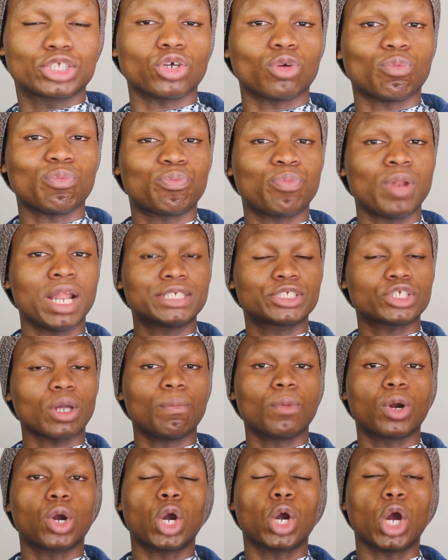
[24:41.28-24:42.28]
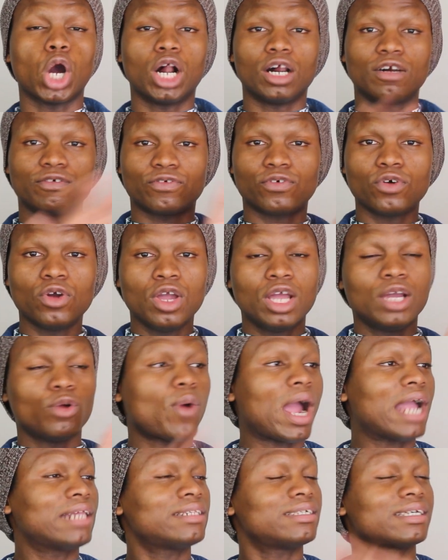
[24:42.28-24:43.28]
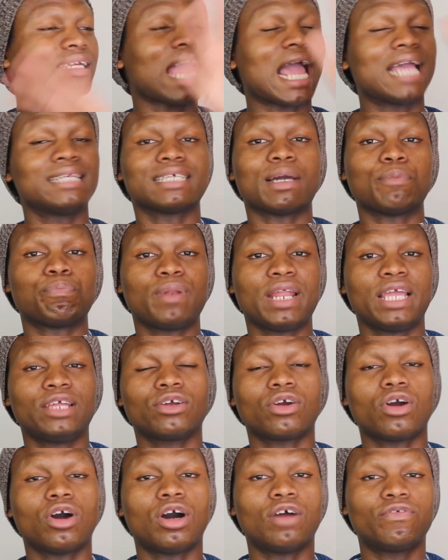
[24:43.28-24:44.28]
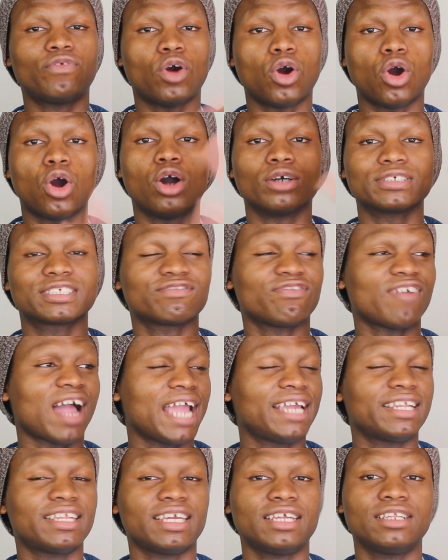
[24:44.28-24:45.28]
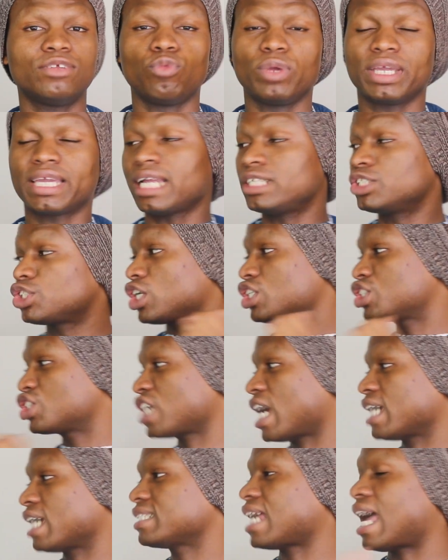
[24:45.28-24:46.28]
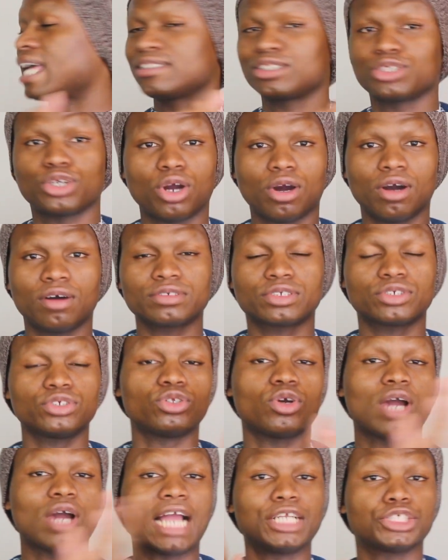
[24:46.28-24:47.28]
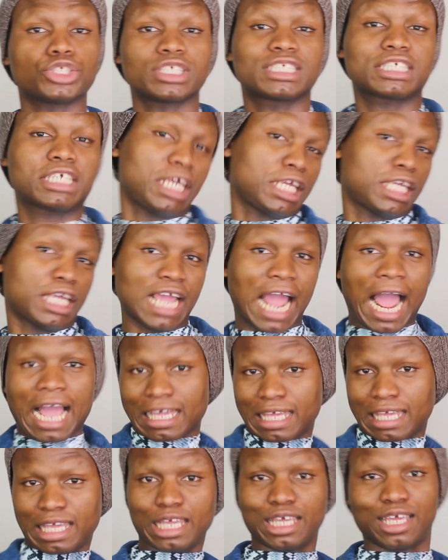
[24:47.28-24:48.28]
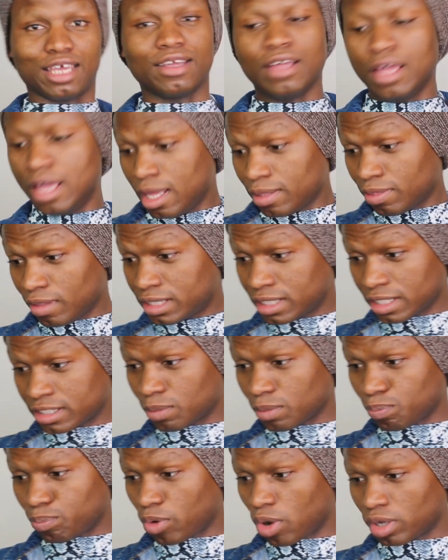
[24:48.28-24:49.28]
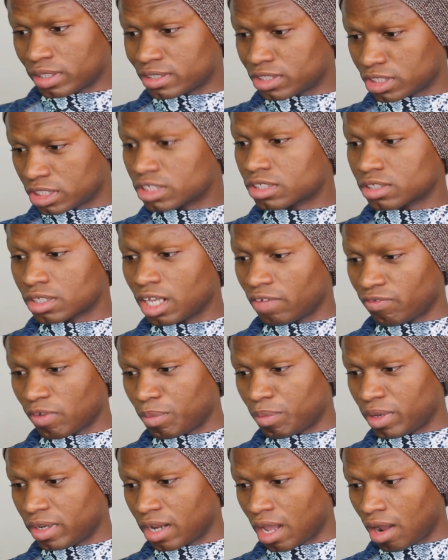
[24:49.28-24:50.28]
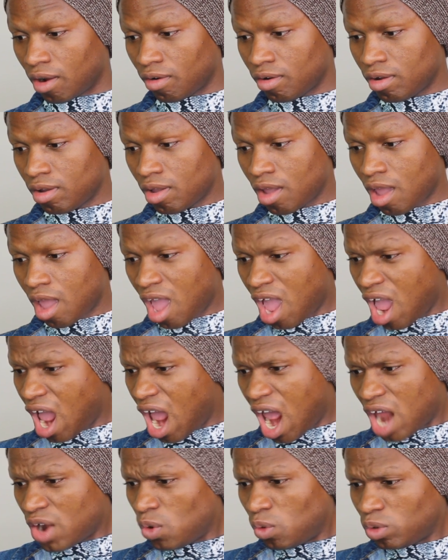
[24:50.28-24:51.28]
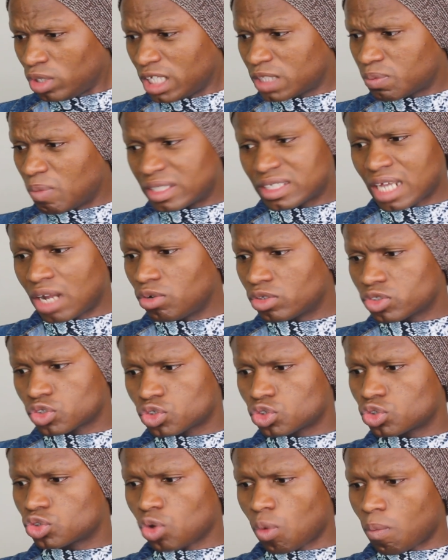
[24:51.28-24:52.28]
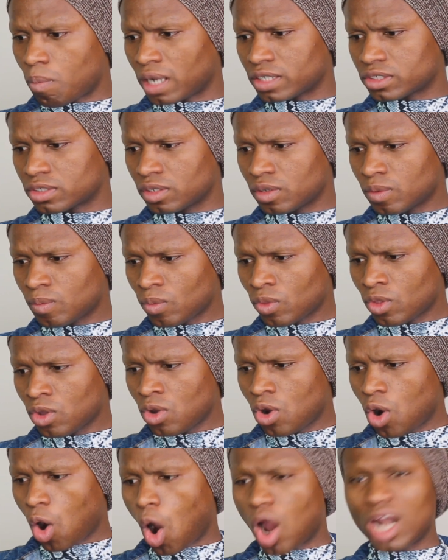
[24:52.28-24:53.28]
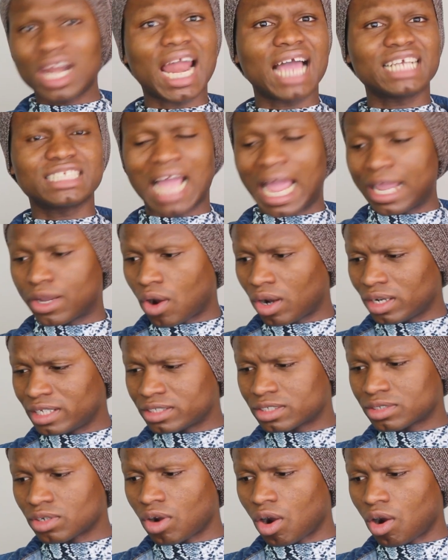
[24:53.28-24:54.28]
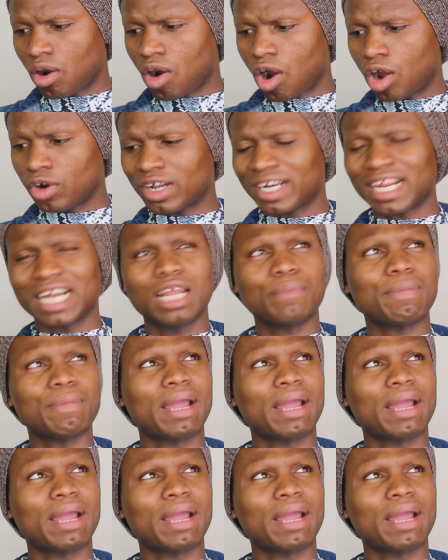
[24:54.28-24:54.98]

to play some golf while the guys are playing golf or horse riding we can just chat as girls you know and just kiki and kiki this is the blonde she's giving me now no, it makes her look so much. and do it yourself. Or like I call it, or not only